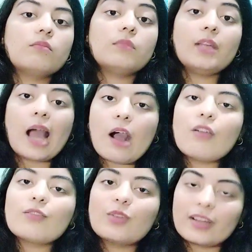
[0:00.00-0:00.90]

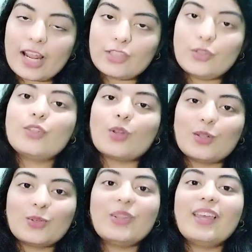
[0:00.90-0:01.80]
now the graduates
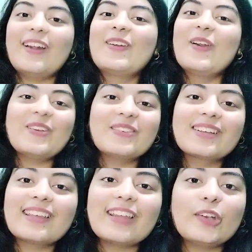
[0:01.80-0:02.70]
also they are not
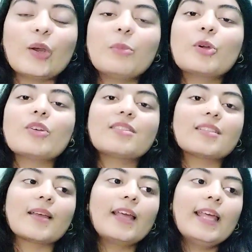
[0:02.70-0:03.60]
working at all, because
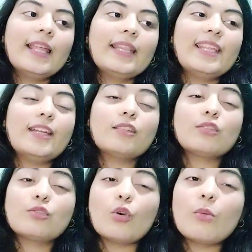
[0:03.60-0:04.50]
there is
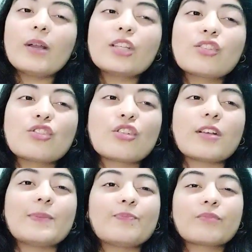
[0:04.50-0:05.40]
so much
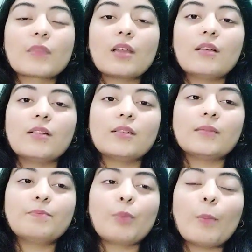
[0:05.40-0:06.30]

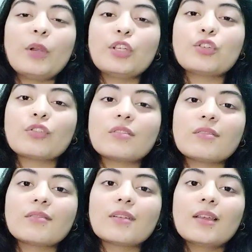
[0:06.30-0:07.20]

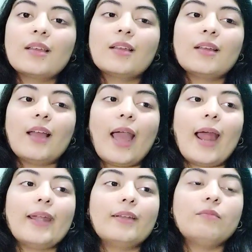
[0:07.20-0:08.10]
population
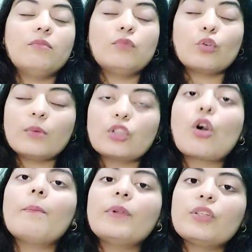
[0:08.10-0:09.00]
and so much
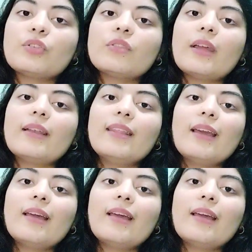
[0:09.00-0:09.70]
competition that